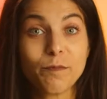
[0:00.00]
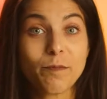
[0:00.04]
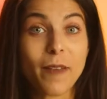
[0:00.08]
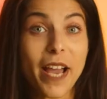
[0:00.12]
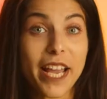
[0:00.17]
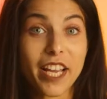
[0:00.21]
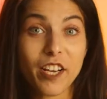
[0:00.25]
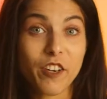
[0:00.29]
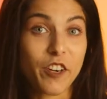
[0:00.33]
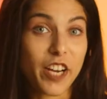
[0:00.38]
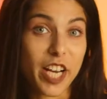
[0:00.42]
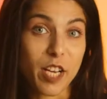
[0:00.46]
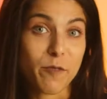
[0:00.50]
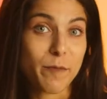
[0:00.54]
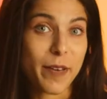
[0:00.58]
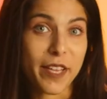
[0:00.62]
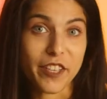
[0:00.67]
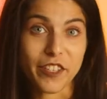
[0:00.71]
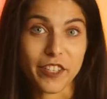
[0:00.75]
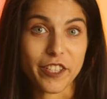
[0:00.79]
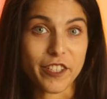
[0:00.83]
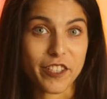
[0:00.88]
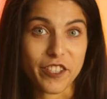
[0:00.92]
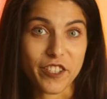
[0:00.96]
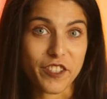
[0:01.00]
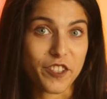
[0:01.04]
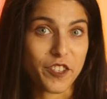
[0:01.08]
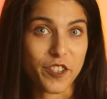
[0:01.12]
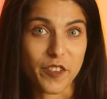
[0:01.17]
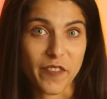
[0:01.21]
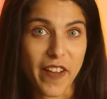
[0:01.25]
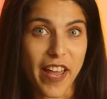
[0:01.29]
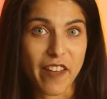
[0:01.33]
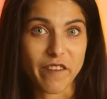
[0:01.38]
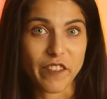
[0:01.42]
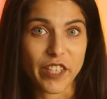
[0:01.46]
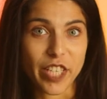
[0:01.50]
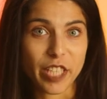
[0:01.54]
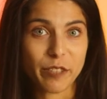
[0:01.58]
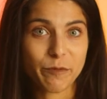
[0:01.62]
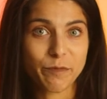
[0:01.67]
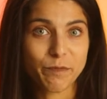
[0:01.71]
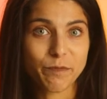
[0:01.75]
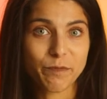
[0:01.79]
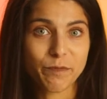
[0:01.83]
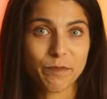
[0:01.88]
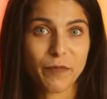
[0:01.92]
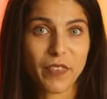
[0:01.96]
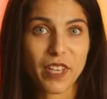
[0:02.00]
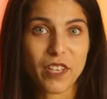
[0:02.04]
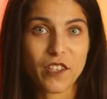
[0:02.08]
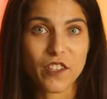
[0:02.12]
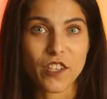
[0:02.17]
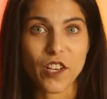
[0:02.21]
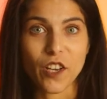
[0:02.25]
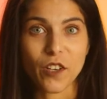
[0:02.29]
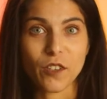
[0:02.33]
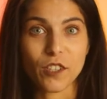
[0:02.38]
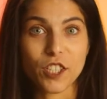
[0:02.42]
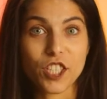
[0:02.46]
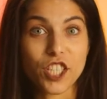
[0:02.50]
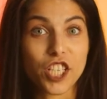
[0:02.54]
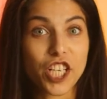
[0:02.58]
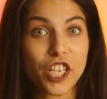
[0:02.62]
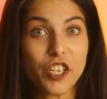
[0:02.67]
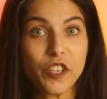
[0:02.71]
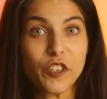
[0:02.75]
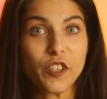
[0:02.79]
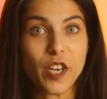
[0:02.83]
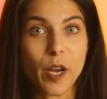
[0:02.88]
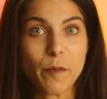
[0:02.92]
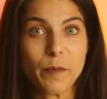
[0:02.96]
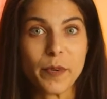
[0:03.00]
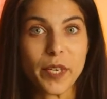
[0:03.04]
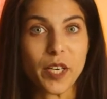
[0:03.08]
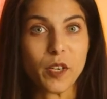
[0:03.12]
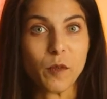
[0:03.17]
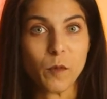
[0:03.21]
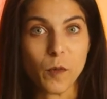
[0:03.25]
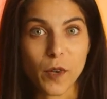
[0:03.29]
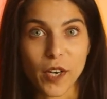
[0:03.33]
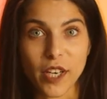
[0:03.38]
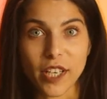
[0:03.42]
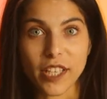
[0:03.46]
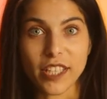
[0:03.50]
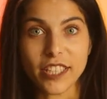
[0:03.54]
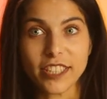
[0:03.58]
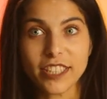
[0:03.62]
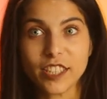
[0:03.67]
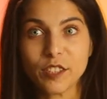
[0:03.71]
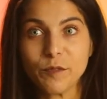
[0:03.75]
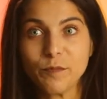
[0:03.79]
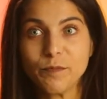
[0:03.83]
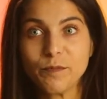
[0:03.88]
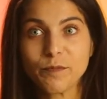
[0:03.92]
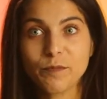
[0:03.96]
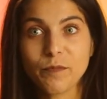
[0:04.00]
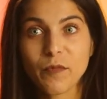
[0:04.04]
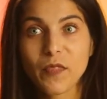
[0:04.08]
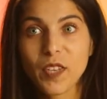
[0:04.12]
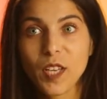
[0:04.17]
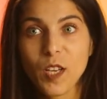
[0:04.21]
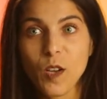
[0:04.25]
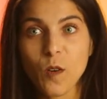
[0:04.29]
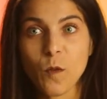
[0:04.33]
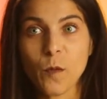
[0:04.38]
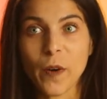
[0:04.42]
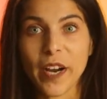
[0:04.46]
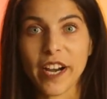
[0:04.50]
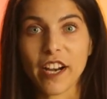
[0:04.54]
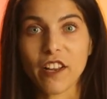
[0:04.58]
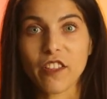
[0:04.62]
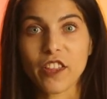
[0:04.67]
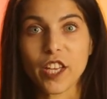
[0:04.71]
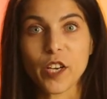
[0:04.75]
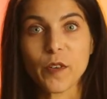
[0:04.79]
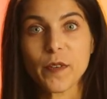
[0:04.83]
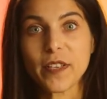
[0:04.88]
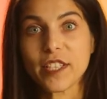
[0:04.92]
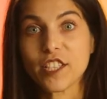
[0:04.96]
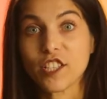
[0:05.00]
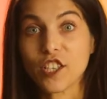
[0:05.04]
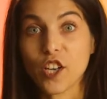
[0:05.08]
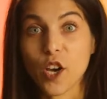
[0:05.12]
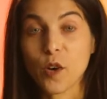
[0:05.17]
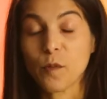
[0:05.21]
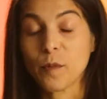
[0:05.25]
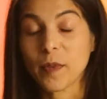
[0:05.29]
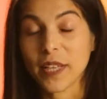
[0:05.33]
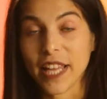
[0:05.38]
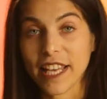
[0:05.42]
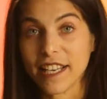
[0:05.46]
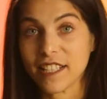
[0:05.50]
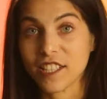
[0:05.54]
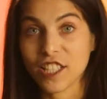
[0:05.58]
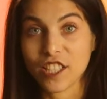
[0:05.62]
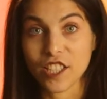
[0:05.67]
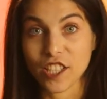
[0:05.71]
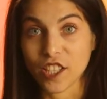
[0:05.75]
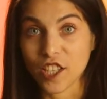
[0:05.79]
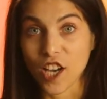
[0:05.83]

My grandmother is a survivor. So she grew up in a world where there was no place to